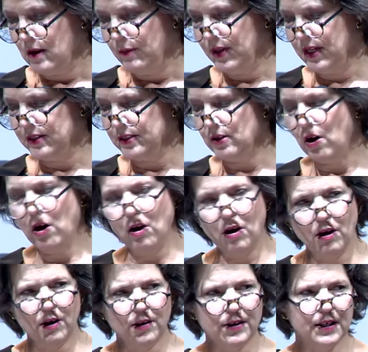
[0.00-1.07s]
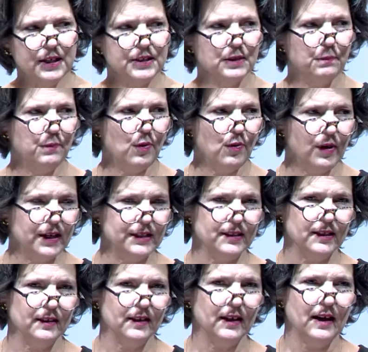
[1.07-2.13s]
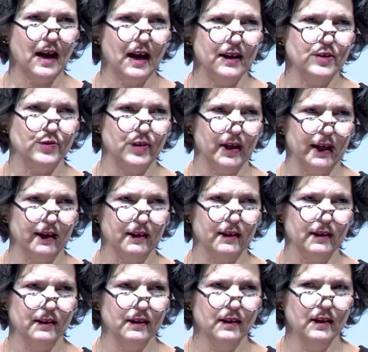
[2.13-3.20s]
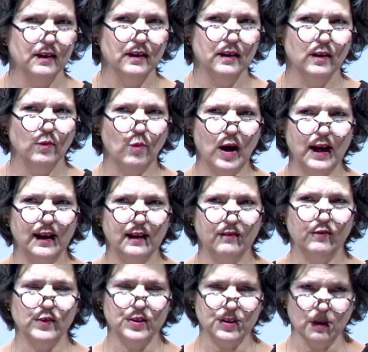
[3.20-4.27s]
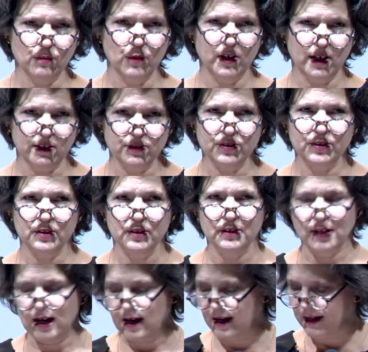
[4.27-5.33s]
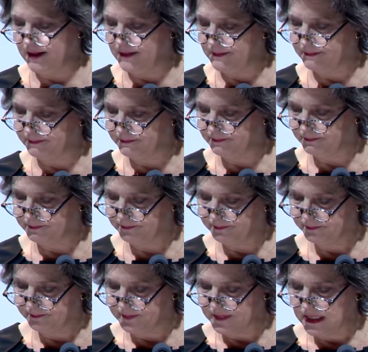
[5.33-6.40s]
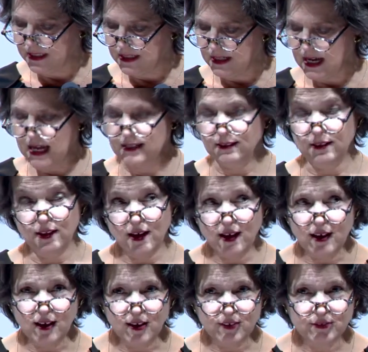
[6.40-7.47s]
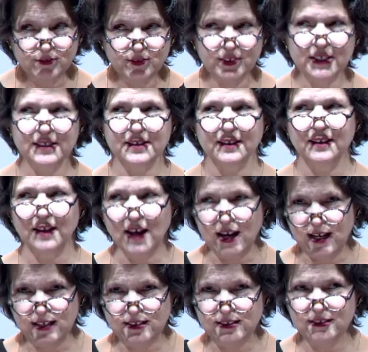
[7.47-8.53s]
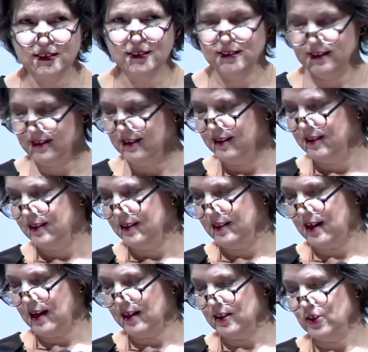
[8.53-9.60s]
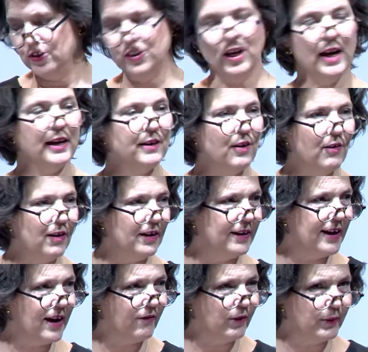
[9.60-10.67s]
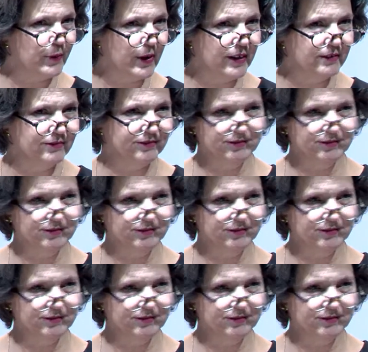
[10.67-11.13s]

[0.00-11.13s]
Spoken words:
Because hard is a poison that I drink, waiting for someone else to die. And love is a light that I can shine on everyone.